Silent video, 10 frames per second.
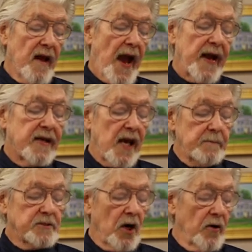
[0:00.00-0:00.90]
and
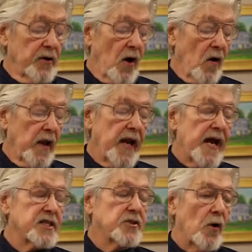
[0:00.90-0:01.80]
keeps on hauling
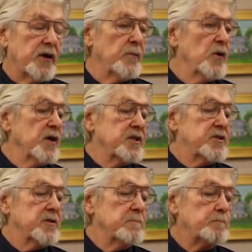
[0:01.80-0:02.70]
ass toward the woods.